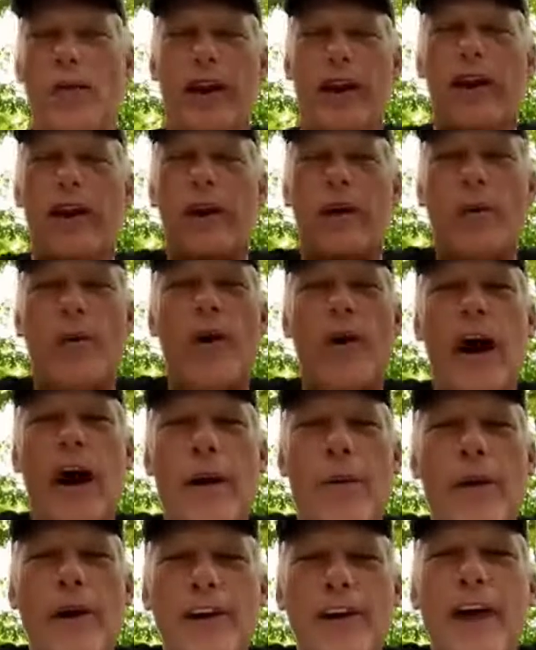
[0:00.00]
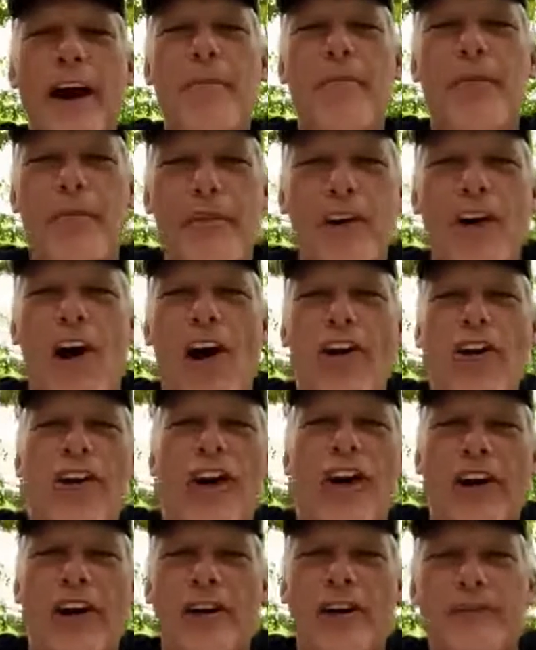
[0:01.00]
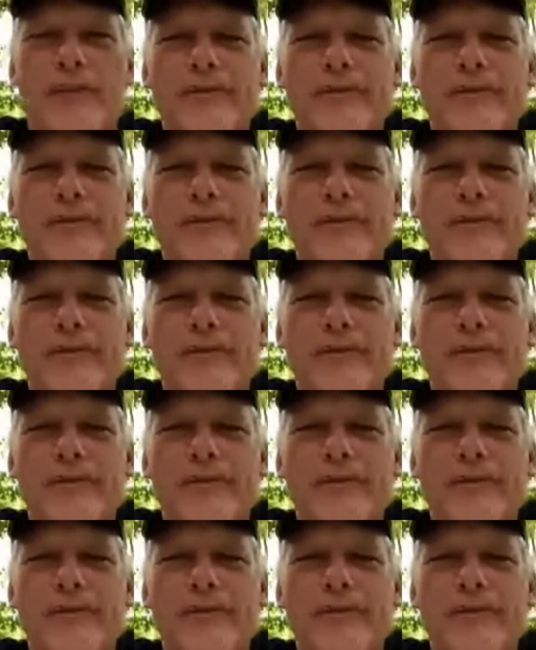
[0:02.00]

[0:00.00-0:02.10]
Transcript: What type of a caller are